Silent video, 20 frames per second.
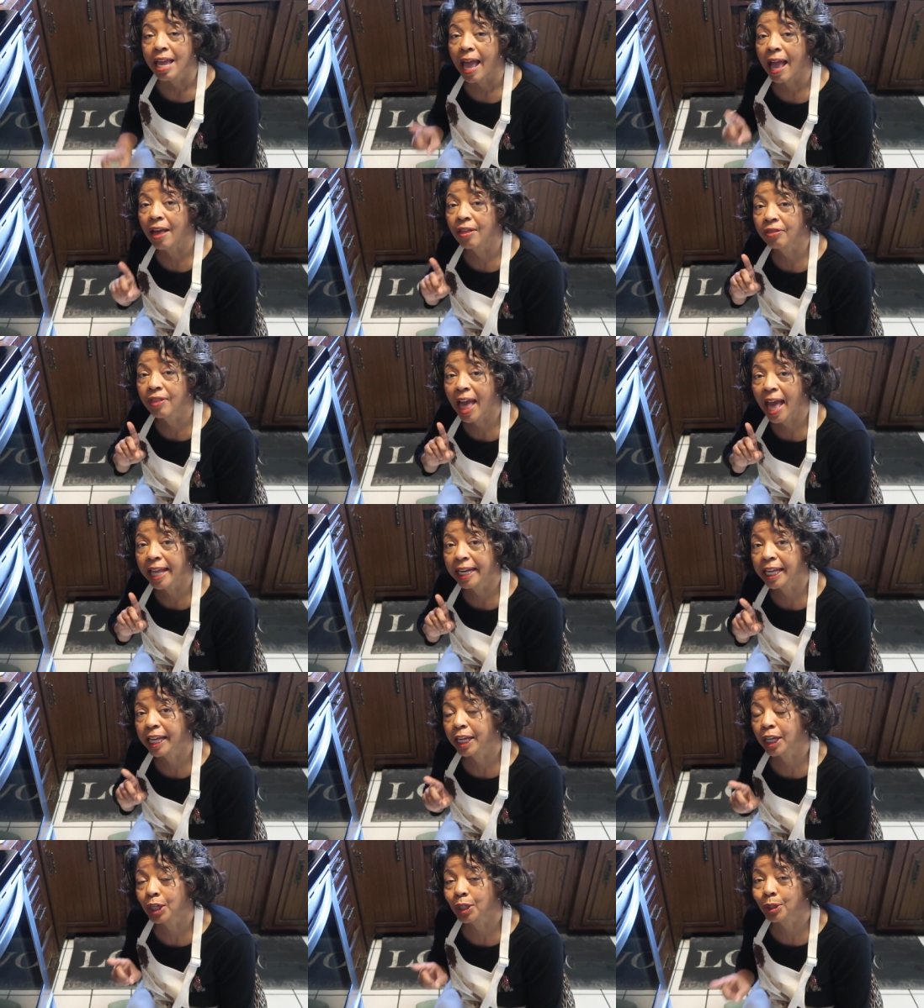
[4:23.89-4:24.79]
And
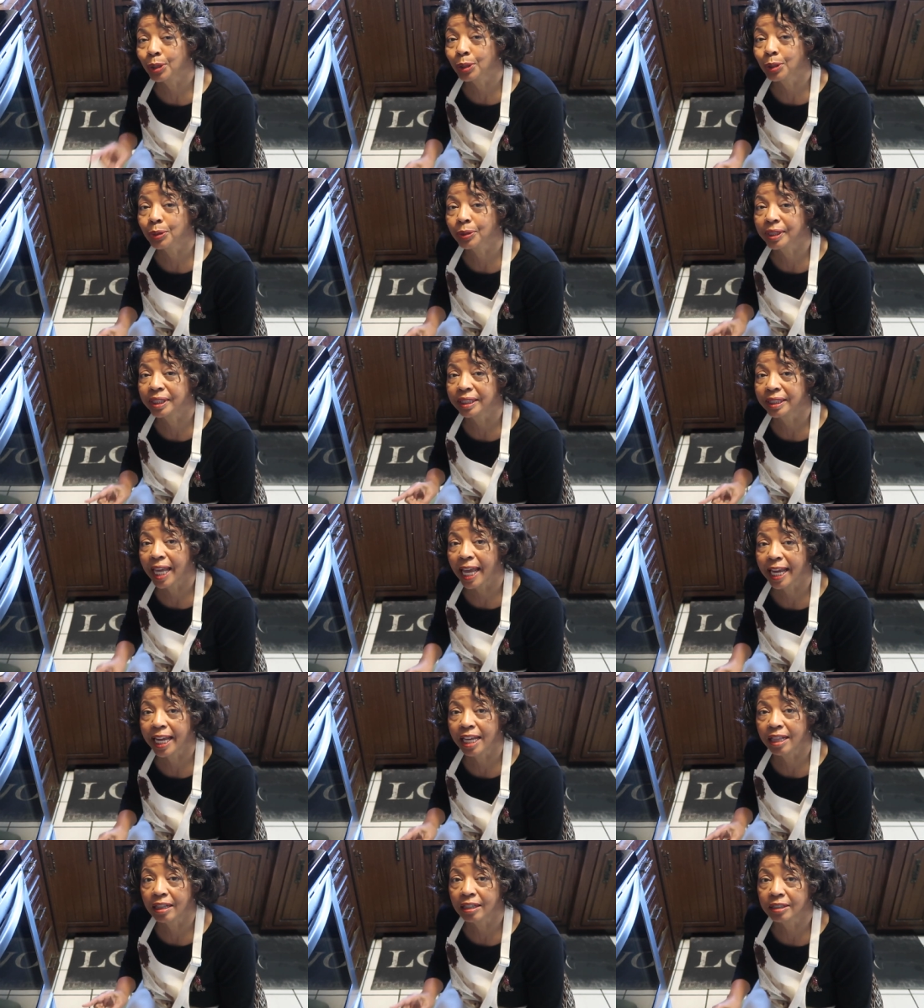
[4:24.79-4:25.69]
that included
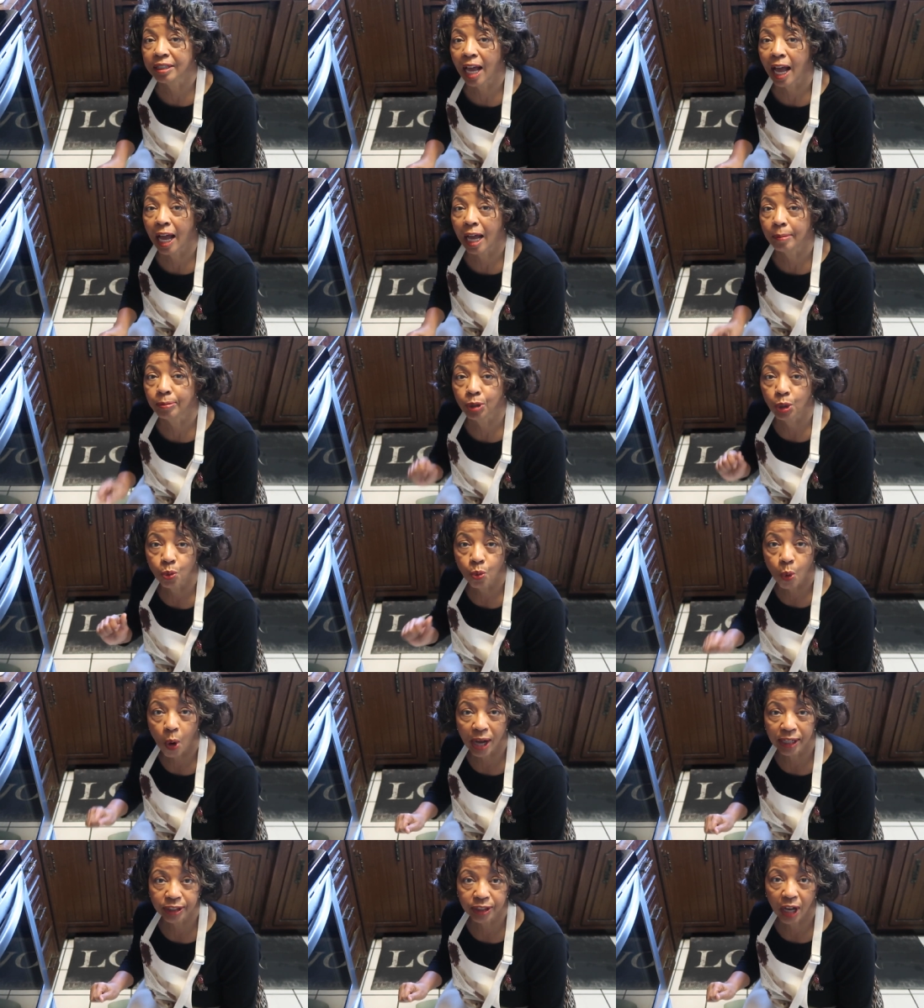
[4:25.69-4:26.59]
taking the time to
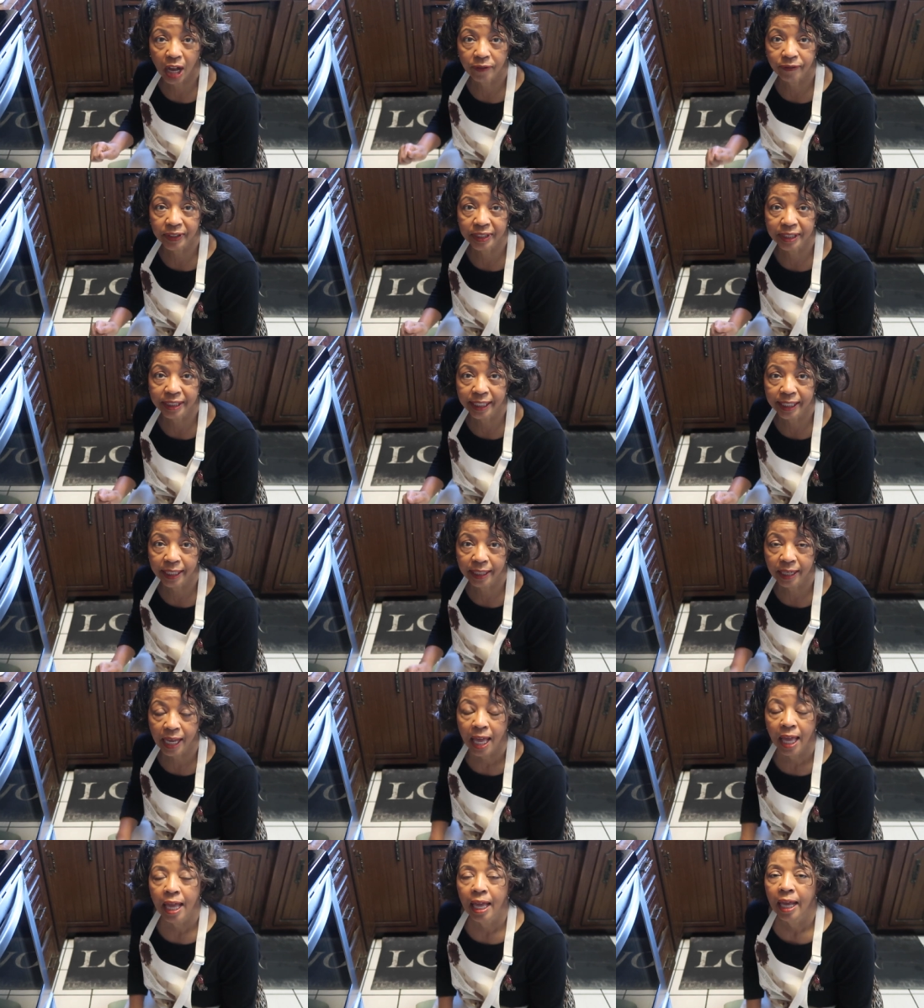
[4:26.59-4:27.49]
wash off the
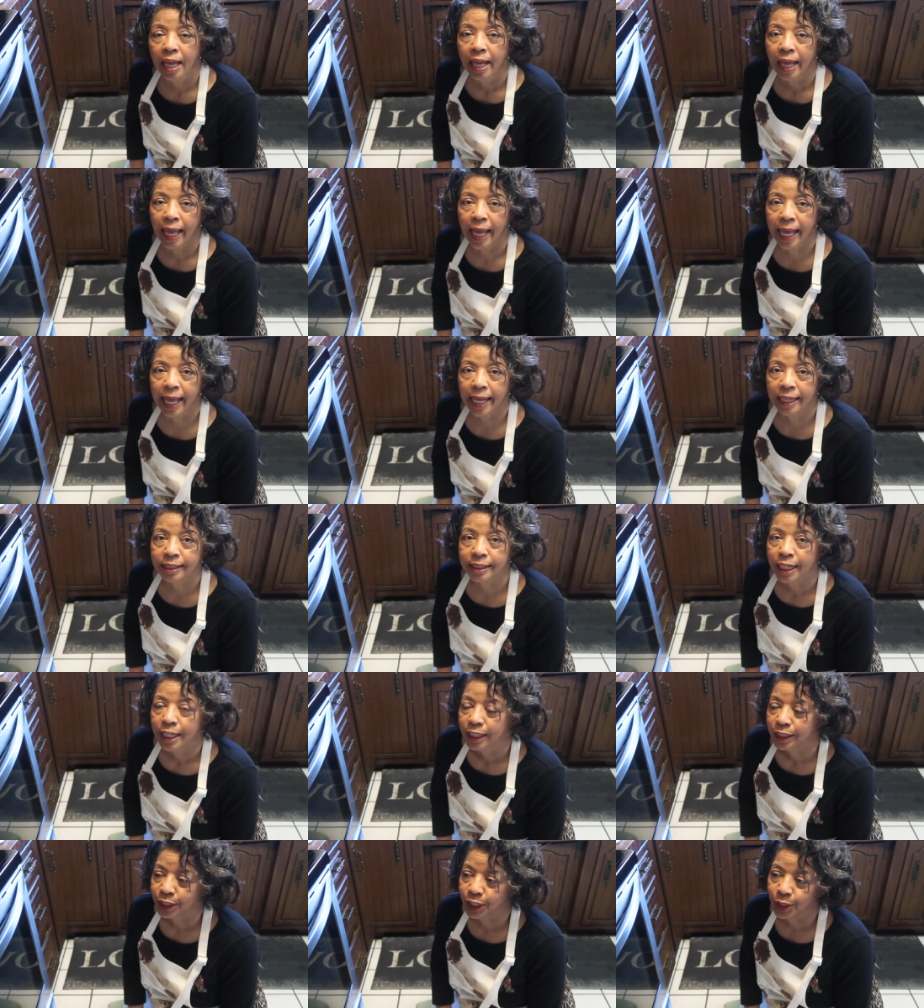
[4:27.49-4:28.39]
lid and
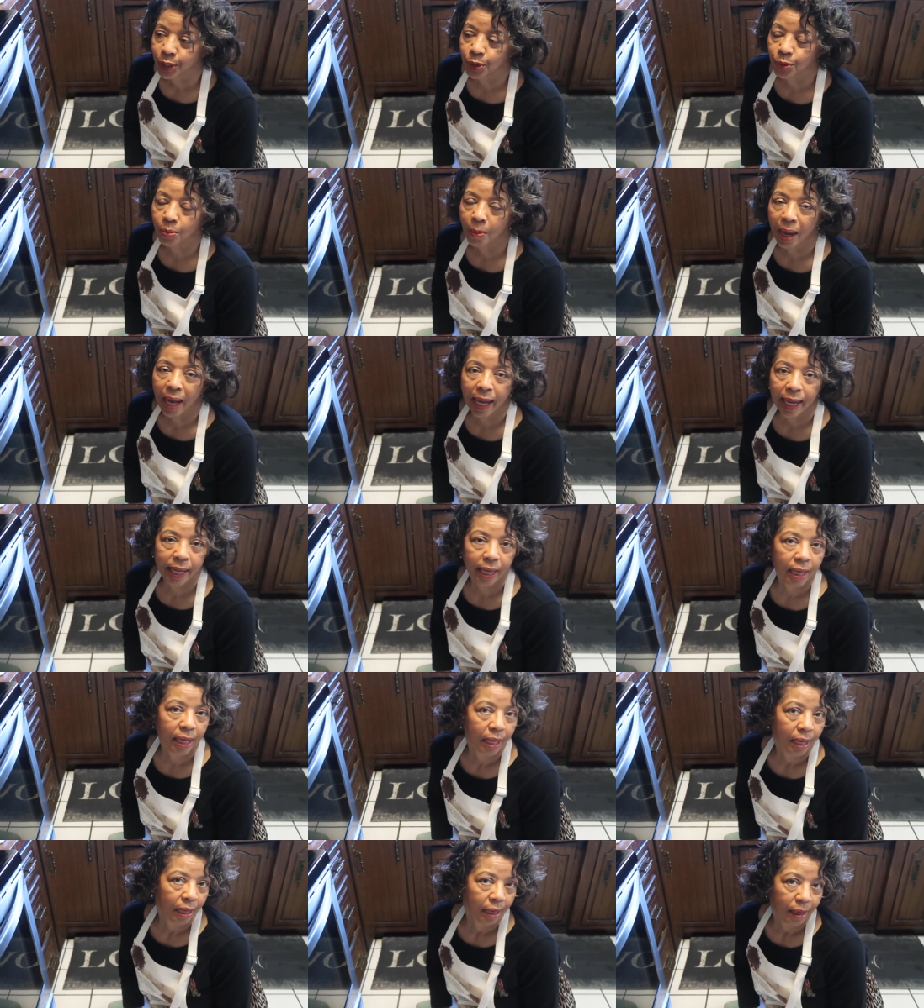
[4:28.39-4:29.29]
to do
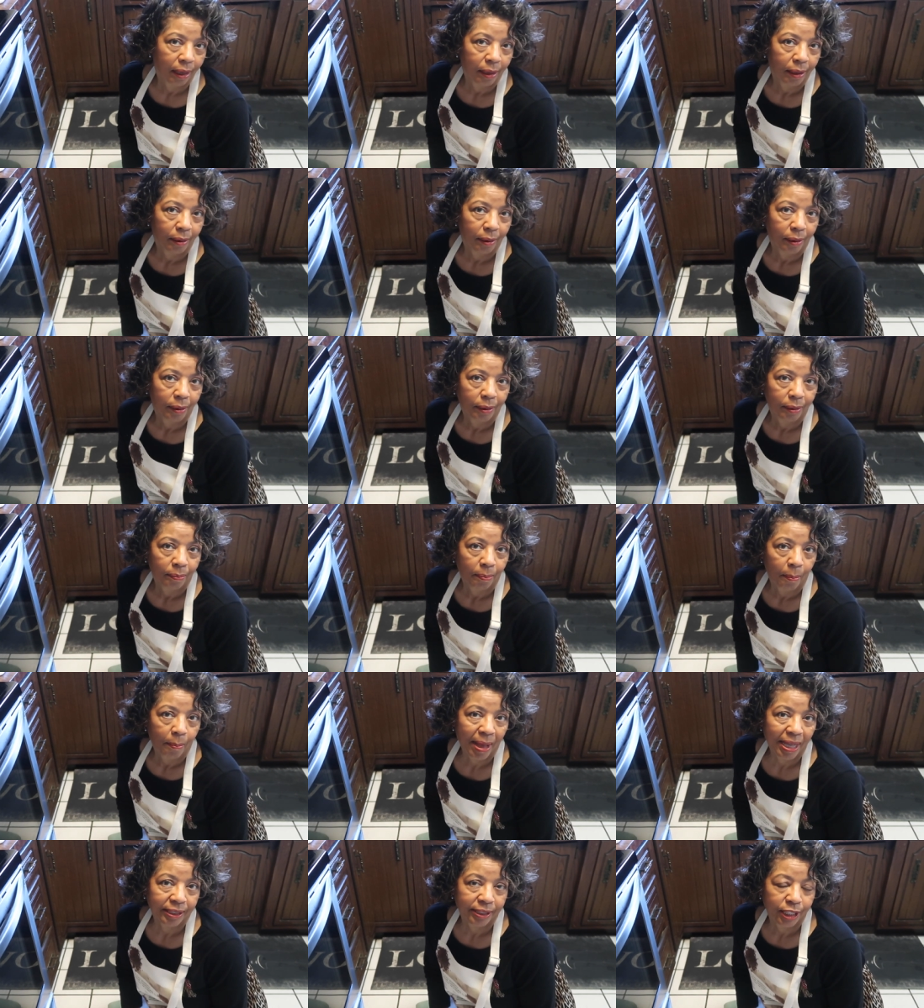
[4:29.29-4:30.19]
my
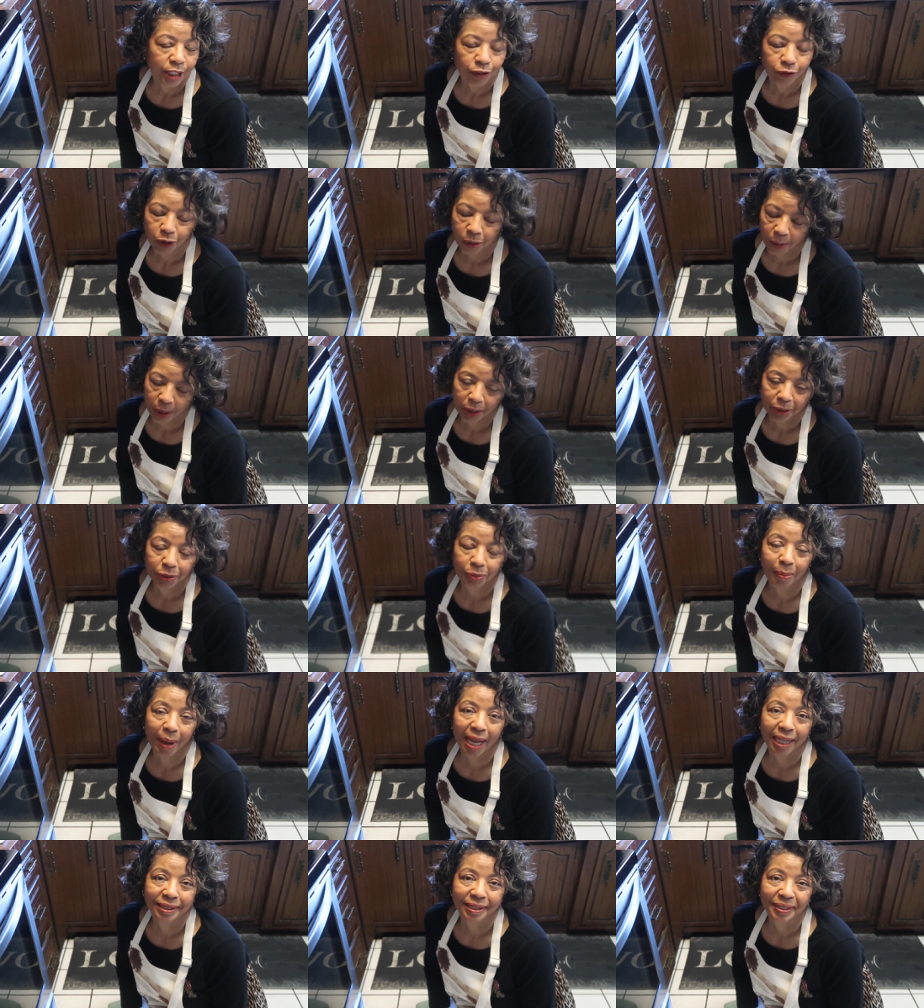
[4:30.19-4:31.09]
message from our
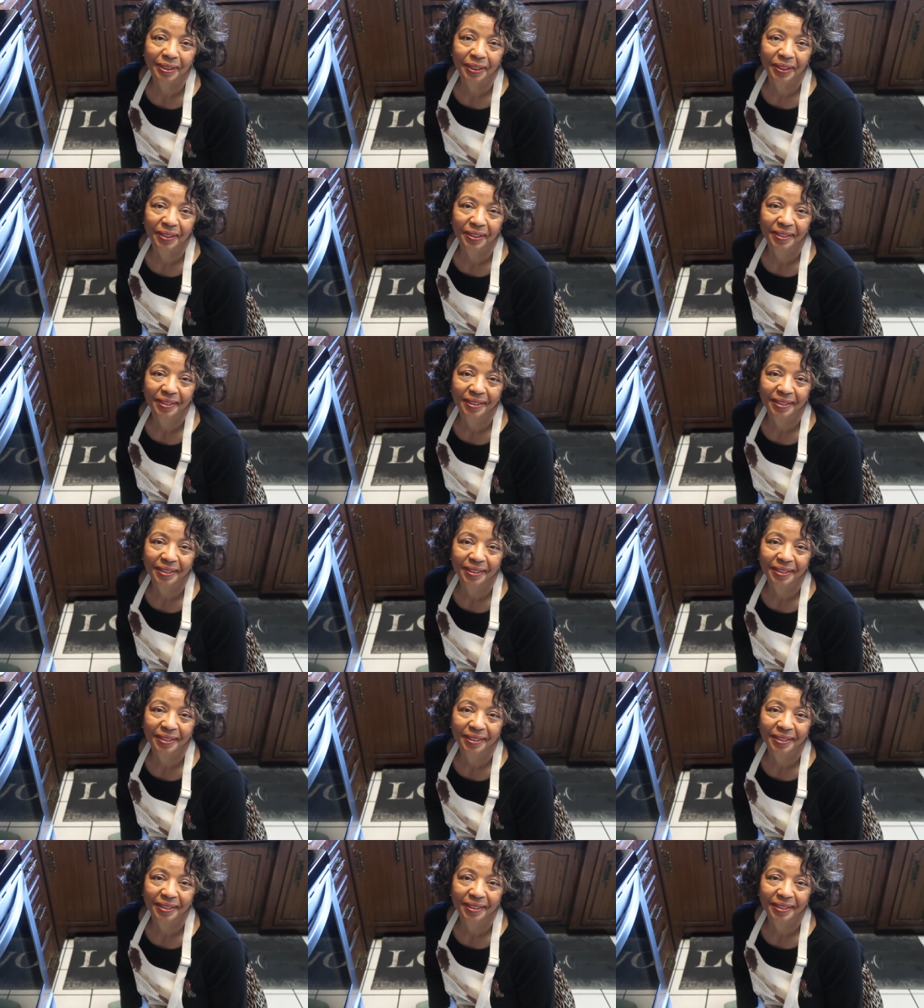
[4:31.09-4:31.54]
sponsor.